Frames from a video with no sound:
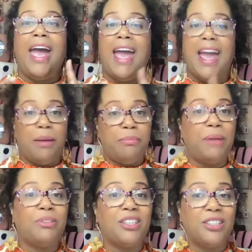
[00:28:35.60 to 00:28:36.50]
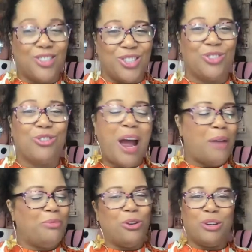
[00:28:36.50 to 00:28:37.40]
and be able to
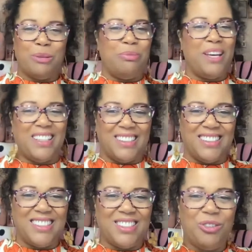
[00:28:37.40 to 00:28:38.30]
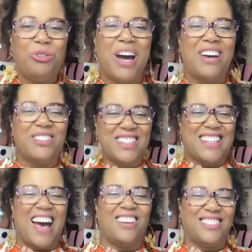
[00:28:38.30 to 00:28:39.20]
describe your competitors. Who else is
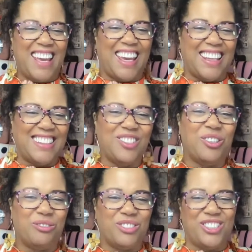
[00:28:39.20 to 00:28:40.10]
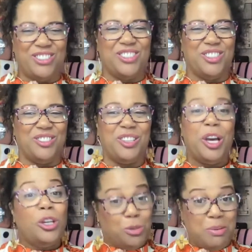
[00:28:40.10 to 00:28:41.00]
out there doing what you do?
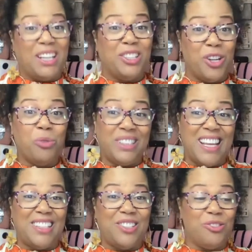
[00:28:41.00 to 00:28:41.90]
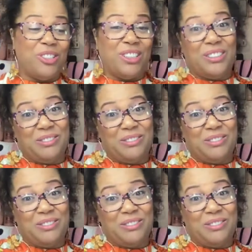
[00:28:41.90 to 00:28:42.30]
You better know what they're doing.